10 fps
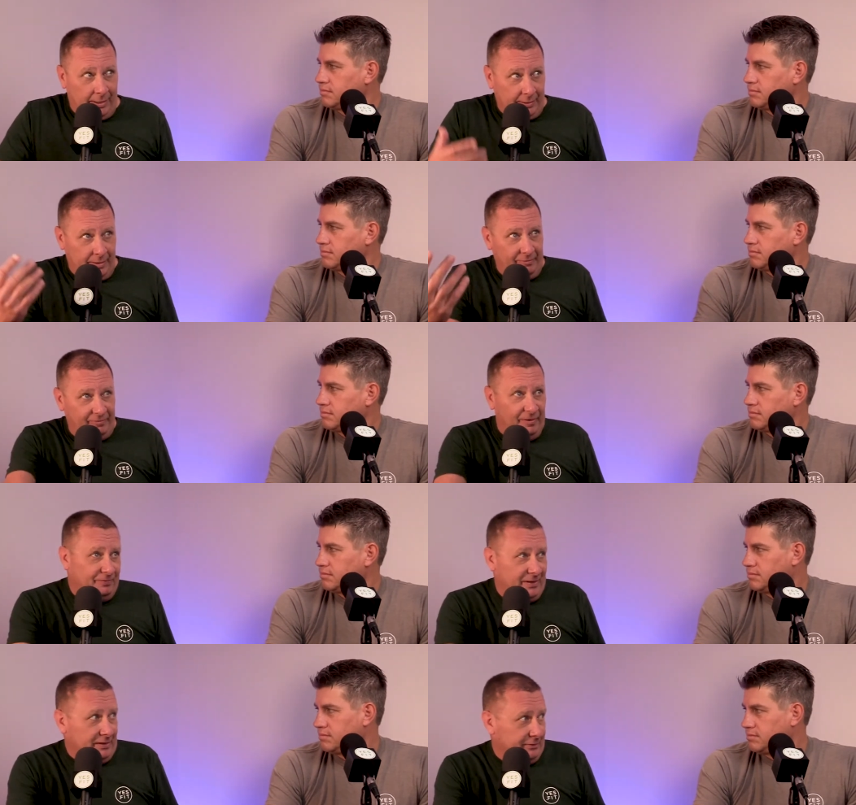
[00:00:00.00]
Speaker 1: and I got
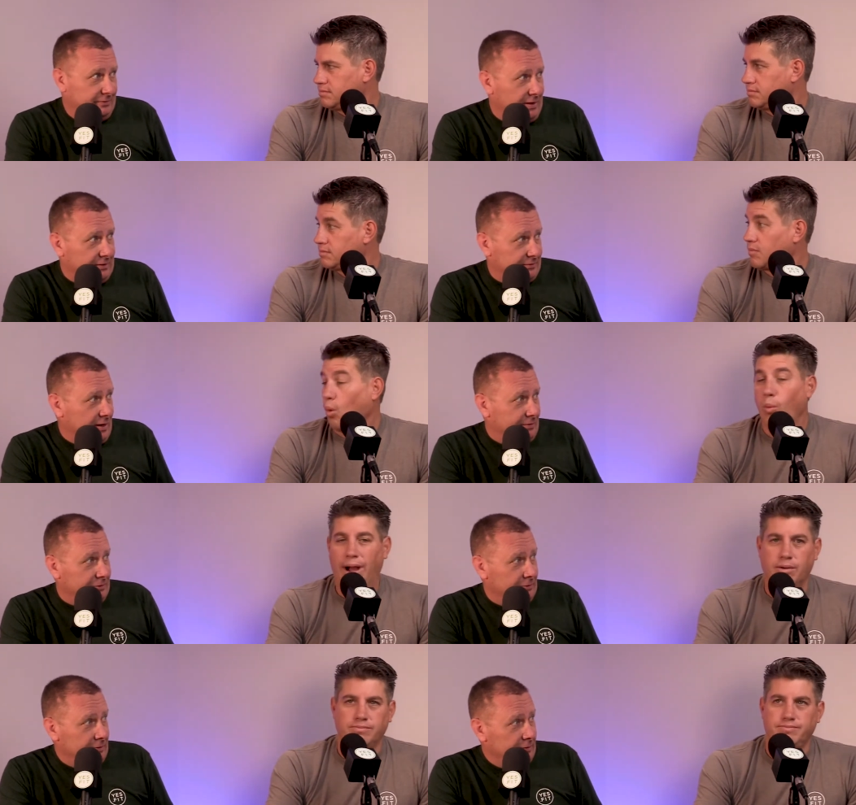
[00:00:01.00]
15 steaks out of
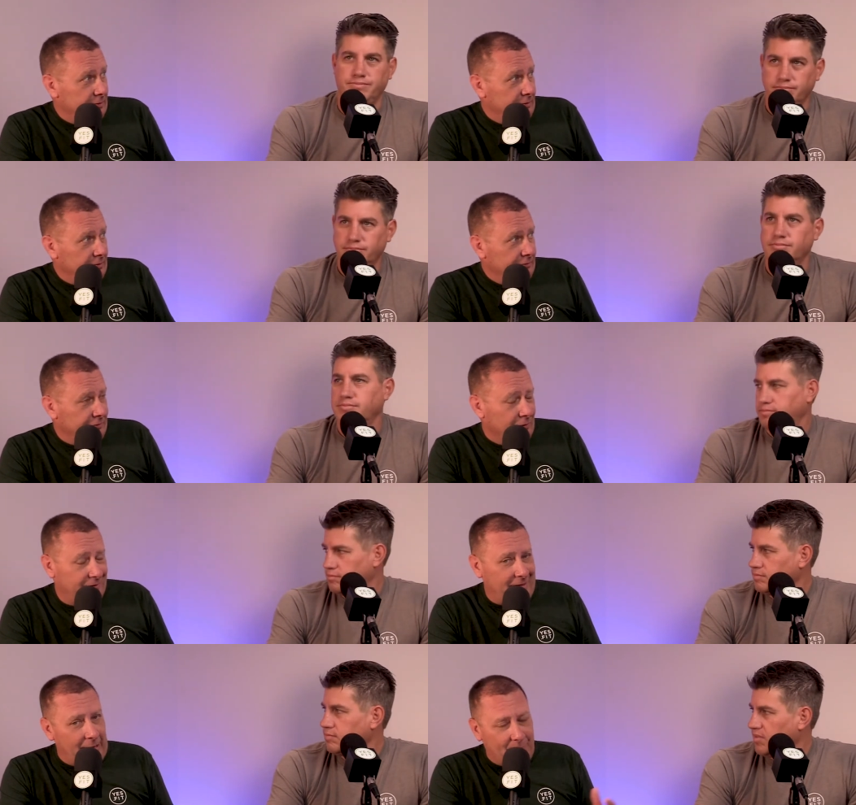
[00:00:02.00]
wow. it. Wow. So
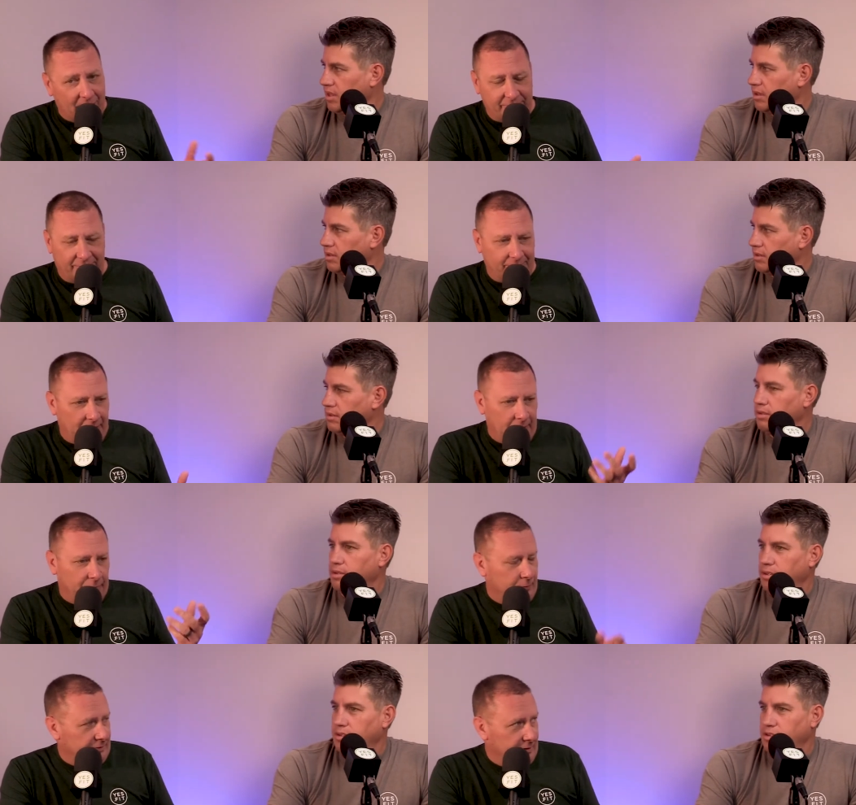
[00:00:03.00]
it came out to I don't
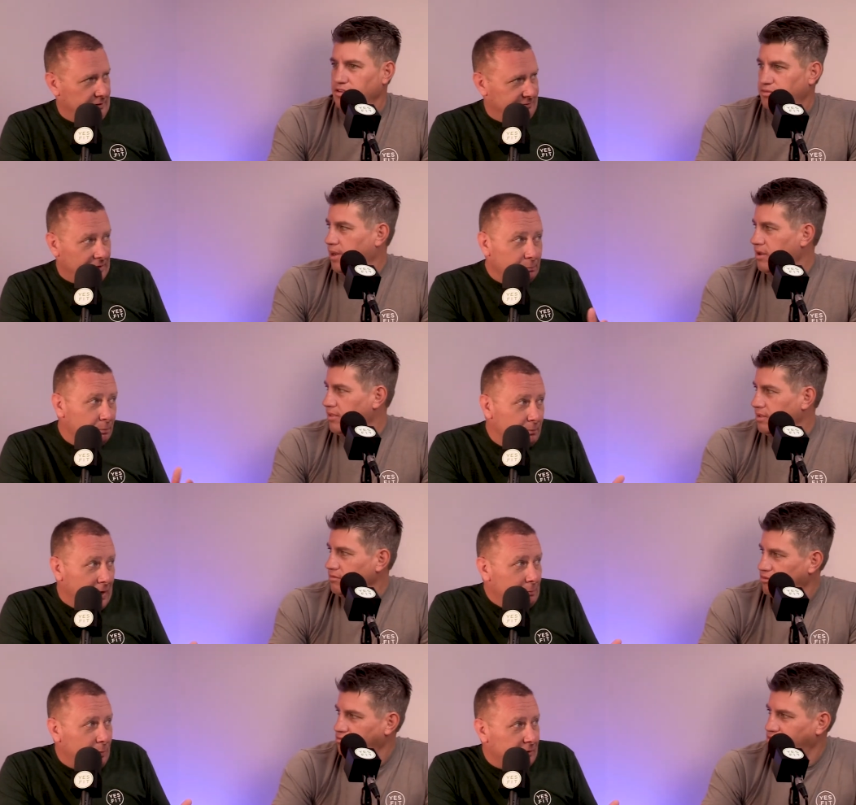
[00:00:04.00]
know what that is. Better eight, than
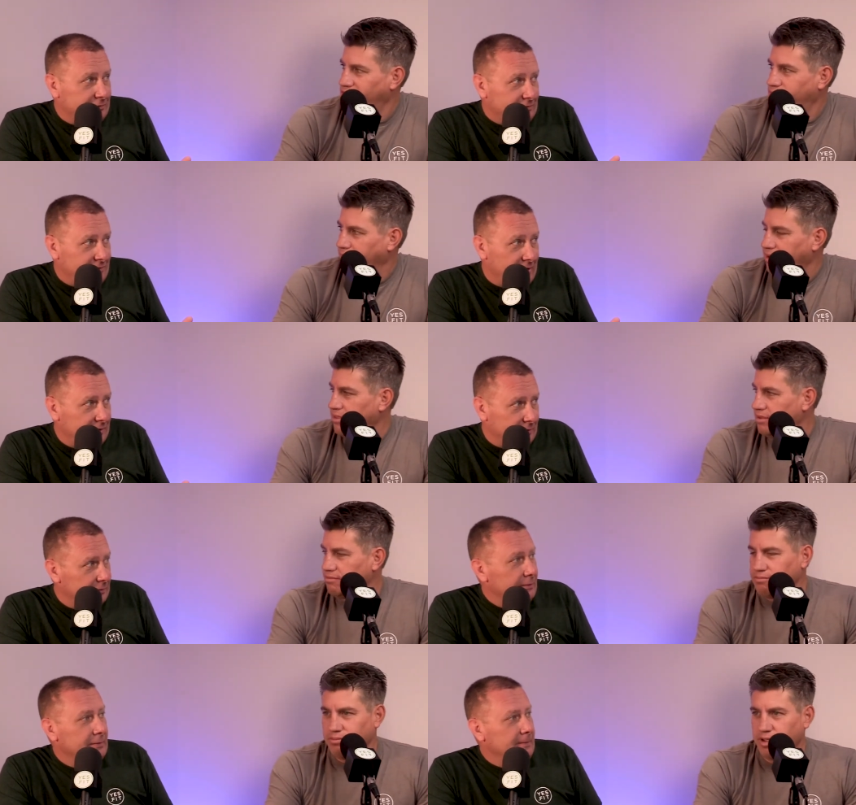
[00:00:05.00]
eight bucks a steak. Better
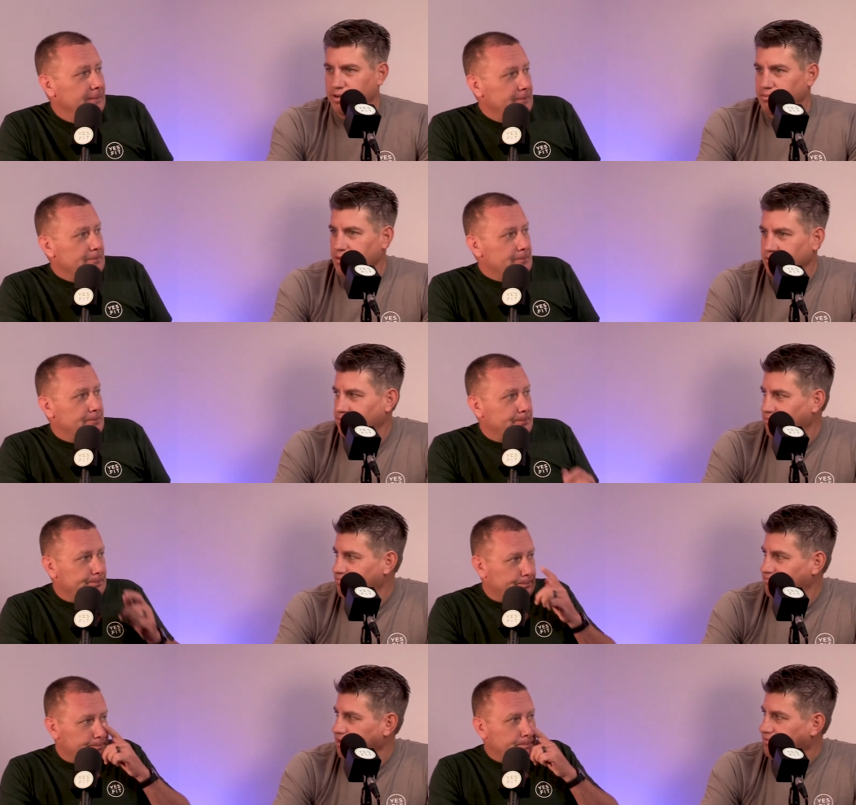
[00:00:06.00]
Speaker 2: than you know the
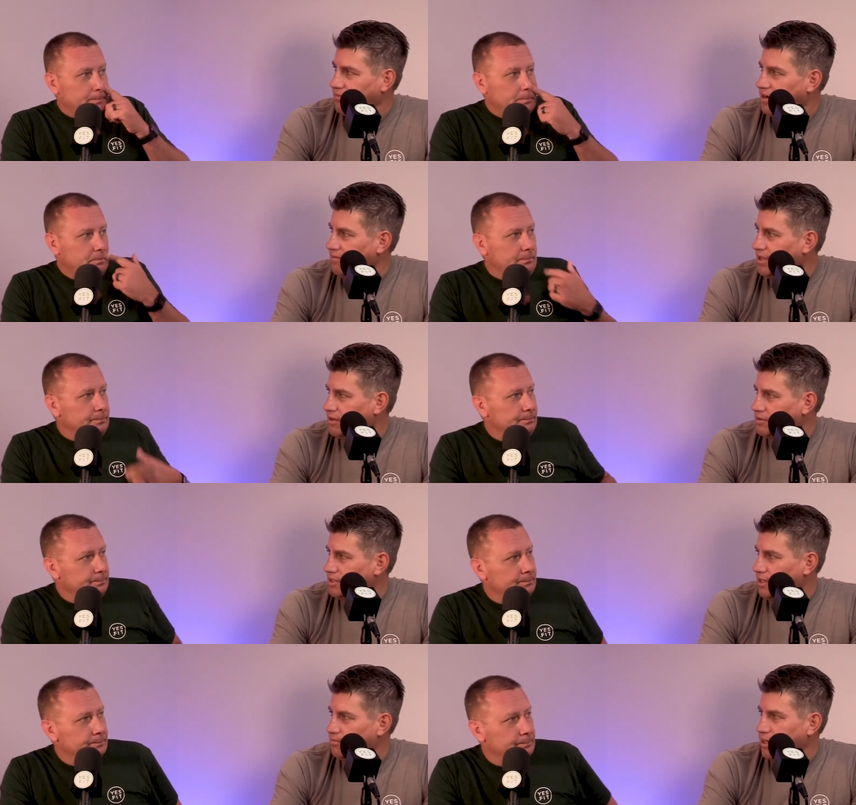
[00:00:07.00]
fifty-five dollars
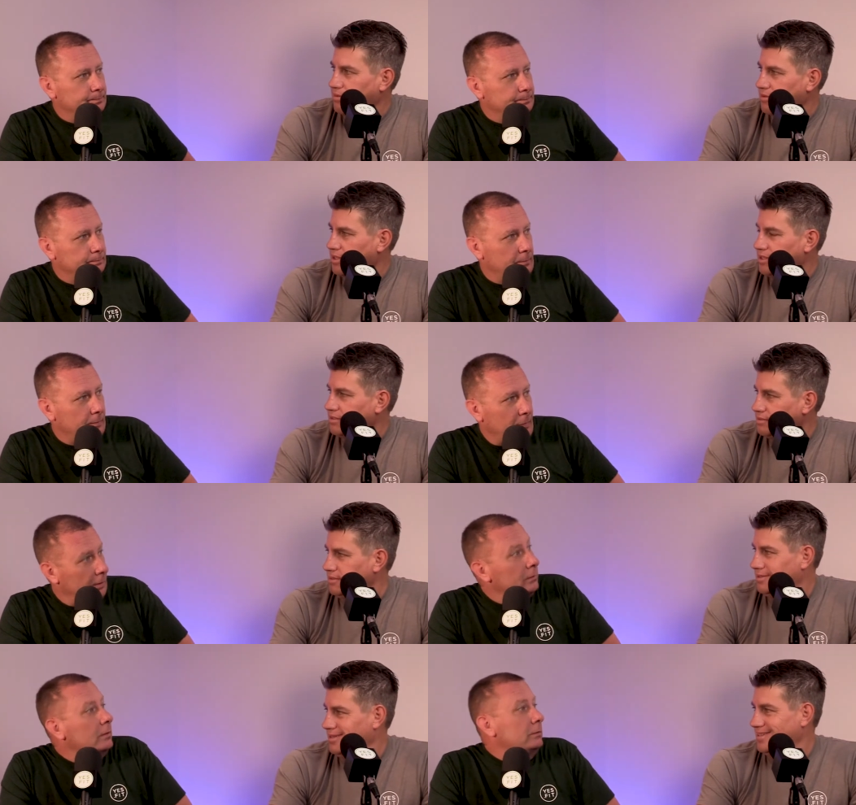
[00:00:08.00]
at Outback for that.
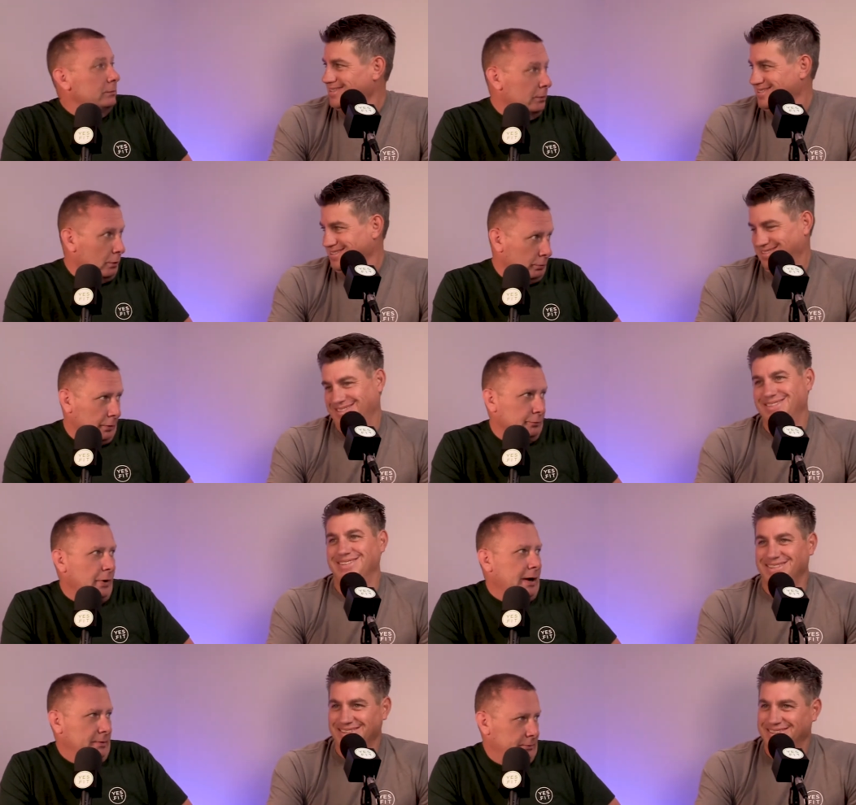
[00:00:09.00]

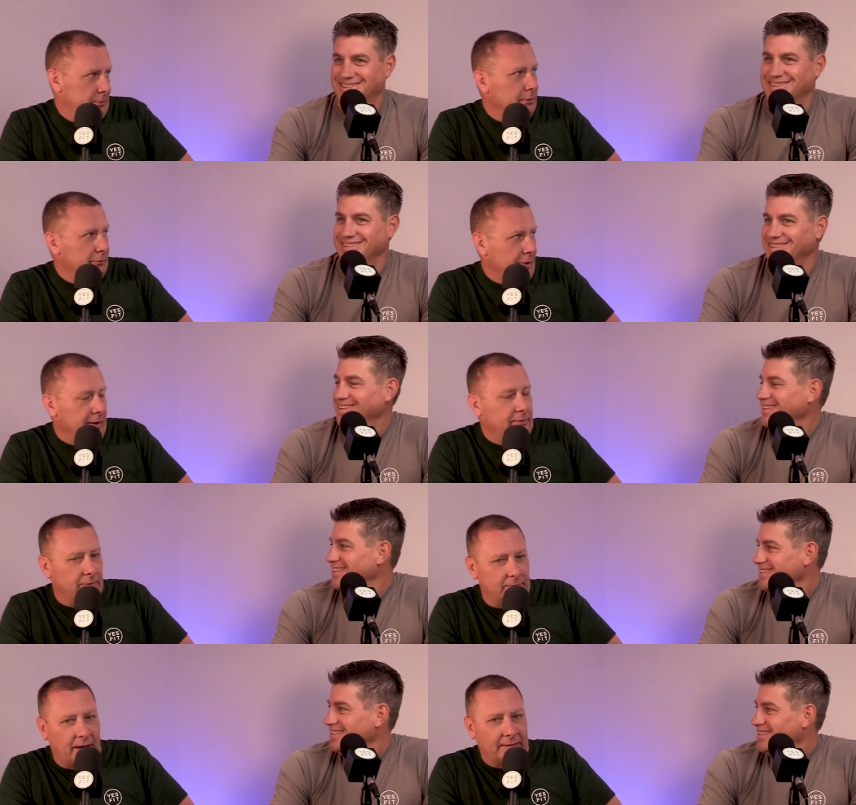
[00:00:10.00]
Speaker 1: right, right.
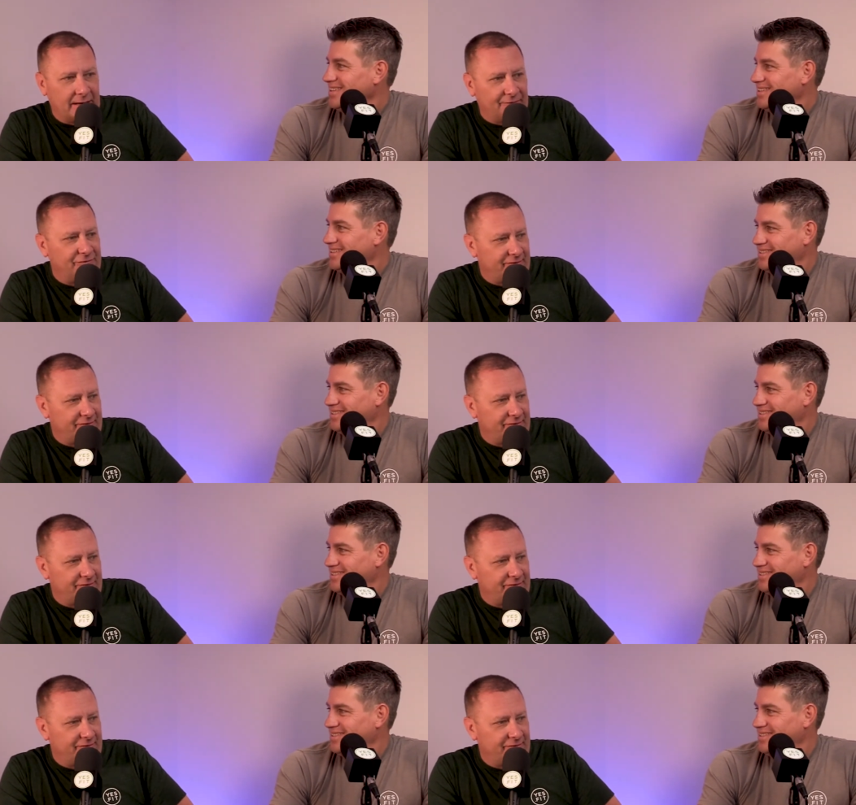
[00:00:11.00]
I can have